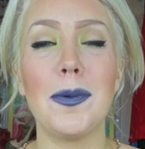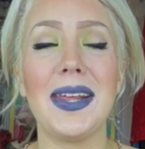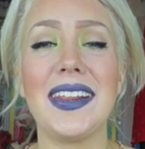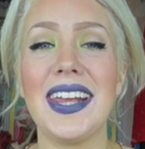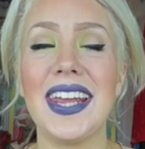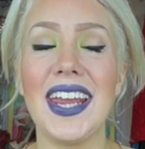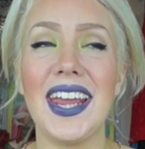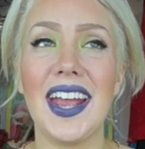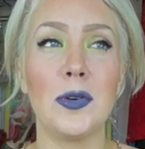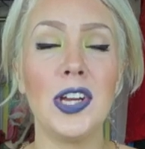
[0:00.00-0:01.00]
probably
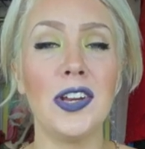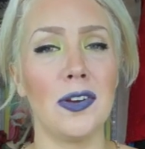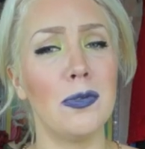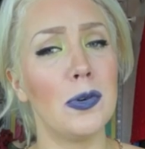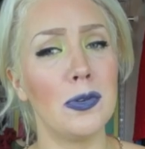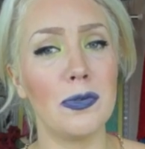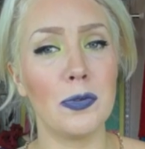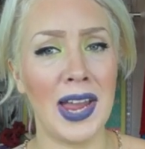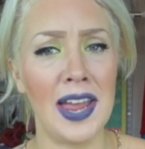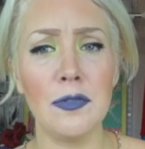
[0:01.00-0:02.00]
thinking, you know, well,
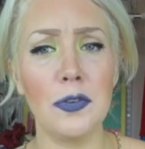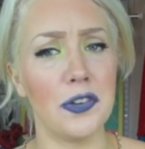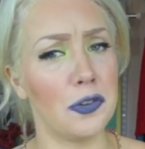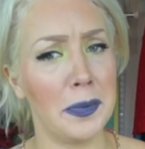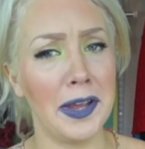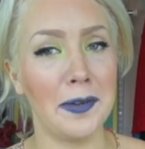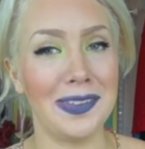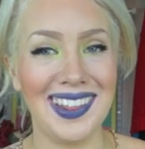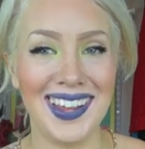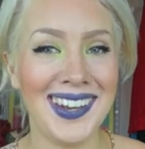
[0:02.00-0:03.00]
canned fruit should be
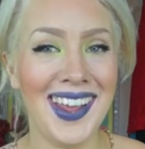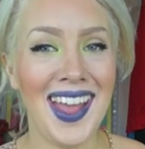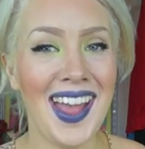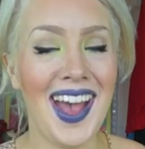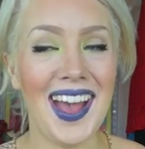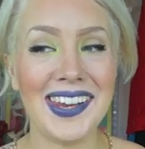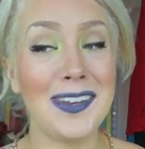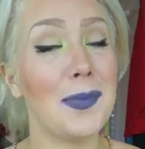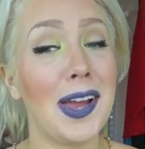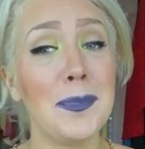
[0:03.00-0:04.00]
healthy then.
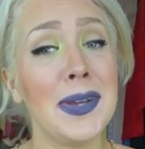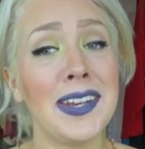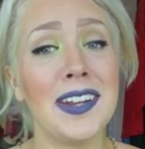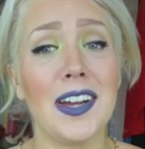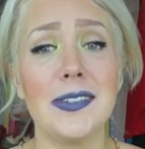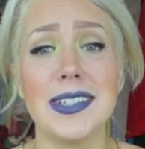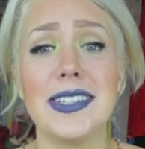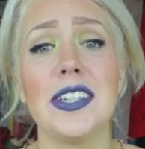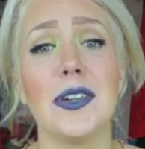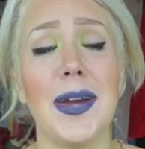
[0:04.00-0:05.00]
In my opinion, I would
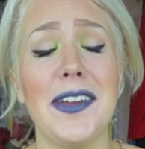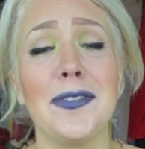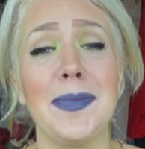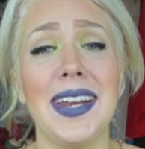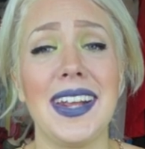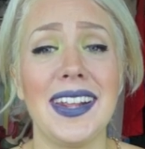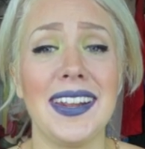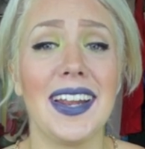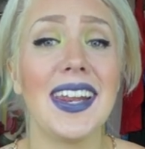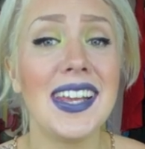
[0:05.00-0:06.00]
steer away from
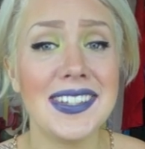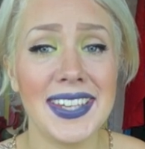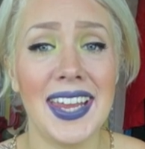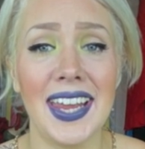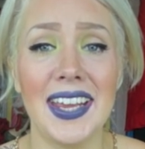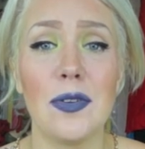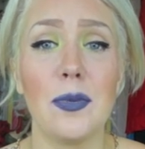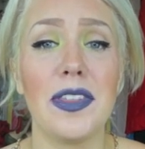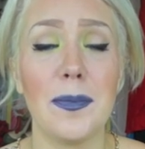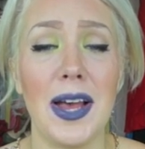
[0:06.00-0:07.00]
anything that is canned
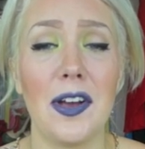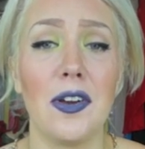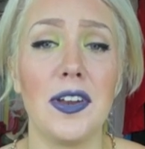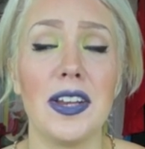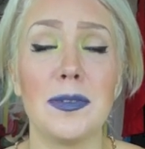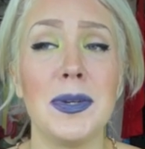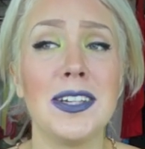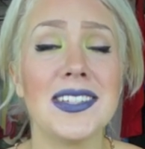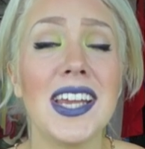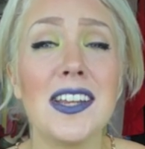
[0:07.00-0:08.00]
with a barcode
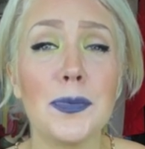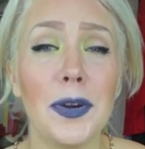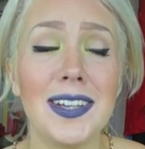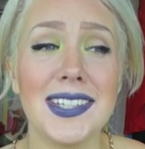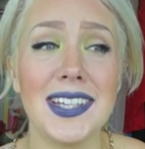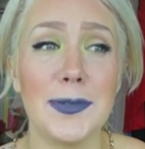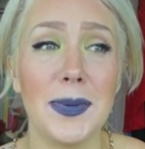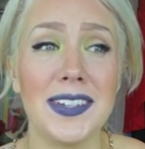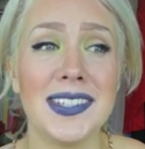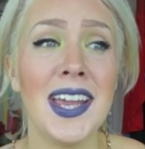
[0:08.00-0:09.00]
because it is processed.
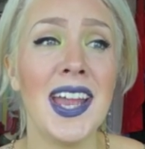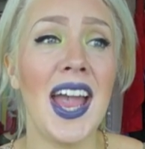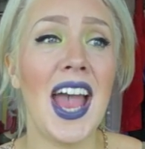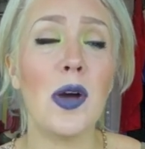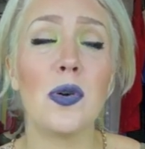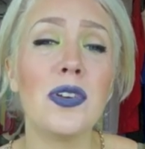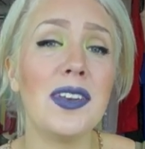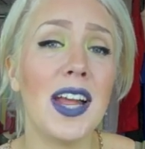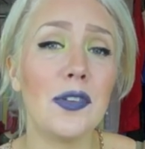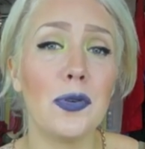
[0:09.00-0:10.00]
Because how
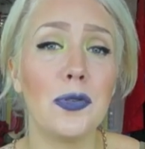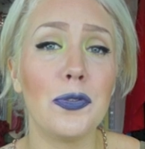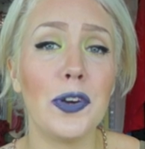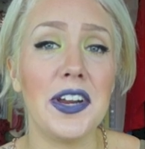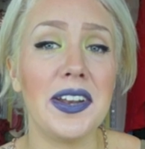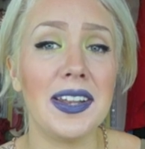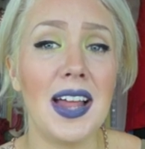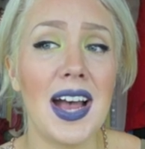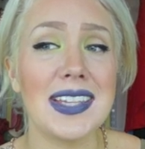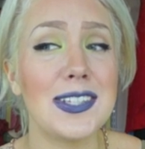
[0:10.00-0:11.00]
could natural fruit
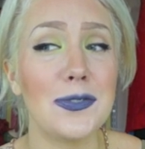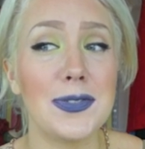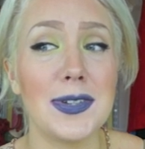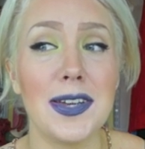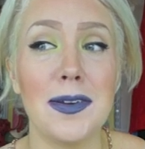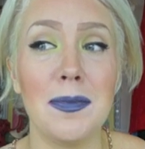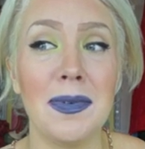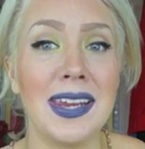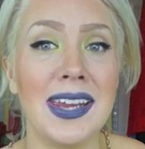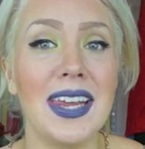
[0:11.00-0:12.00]
last for
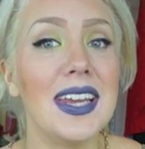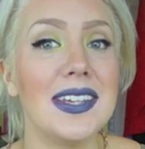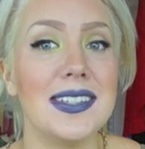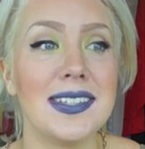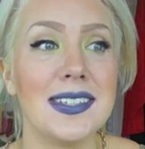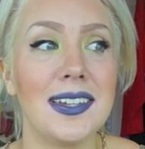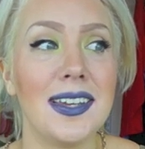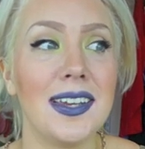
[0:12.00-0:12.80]
years